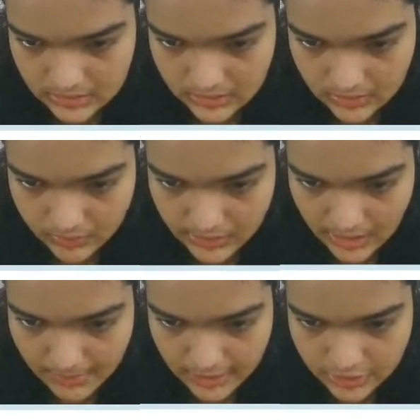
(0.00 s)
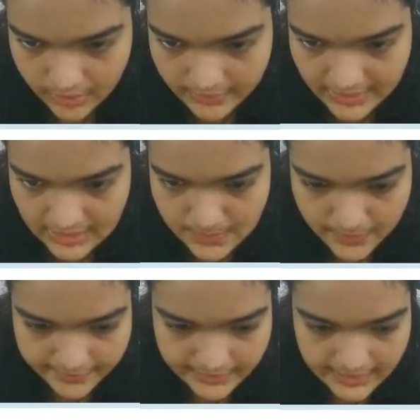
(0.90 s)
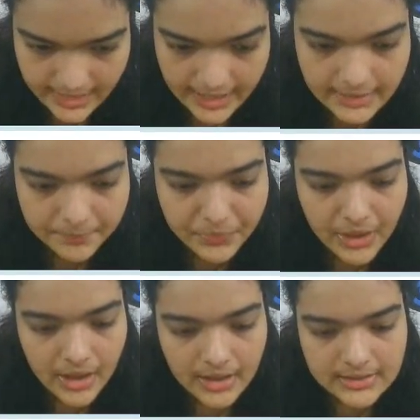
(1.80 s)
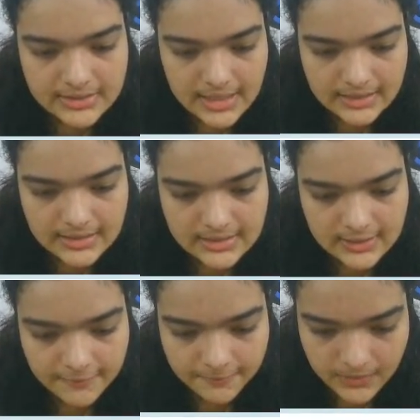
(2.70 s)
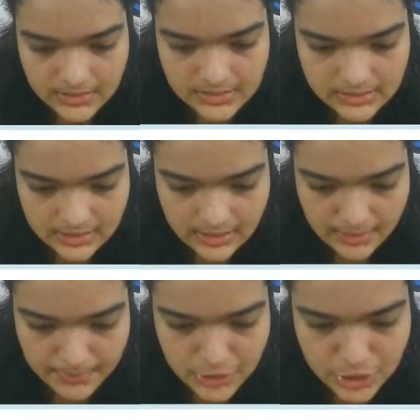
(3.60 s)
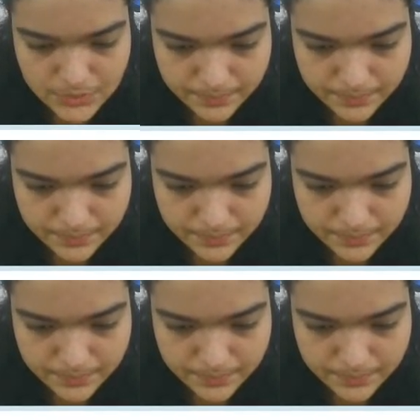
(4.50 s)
quickly make sure everything is perfectly aligned. Take this first image,